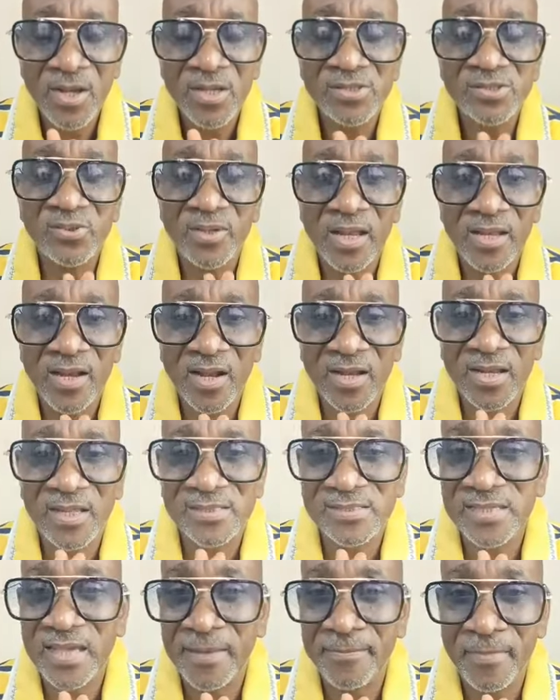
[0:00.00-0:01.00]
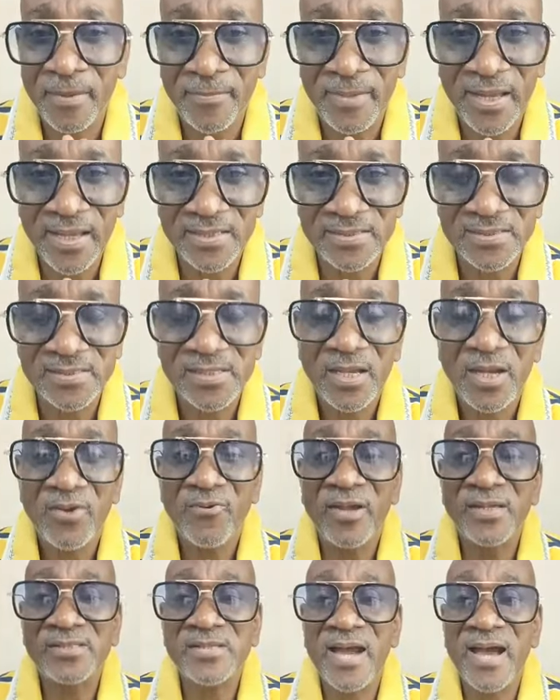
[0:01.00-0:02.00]
so that others can be blessed.
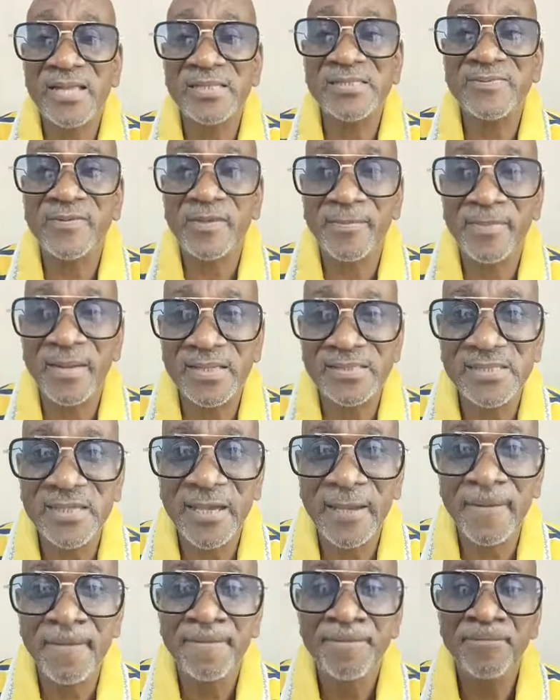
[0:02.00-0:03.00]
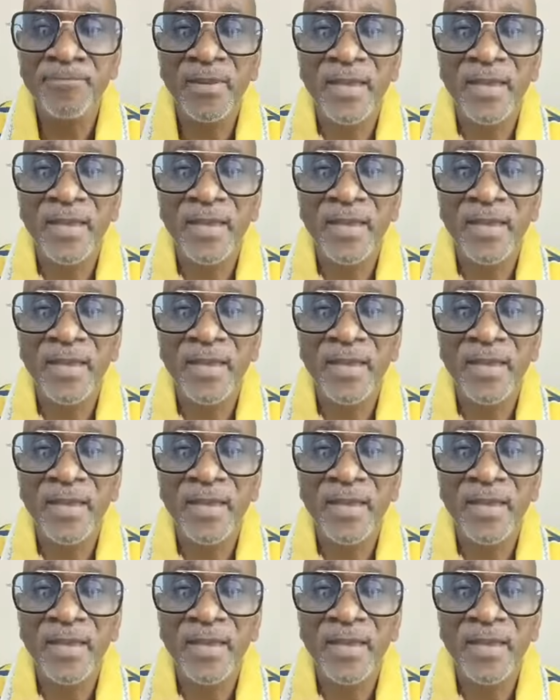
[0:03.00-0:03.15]
Raise your hands for the blessing.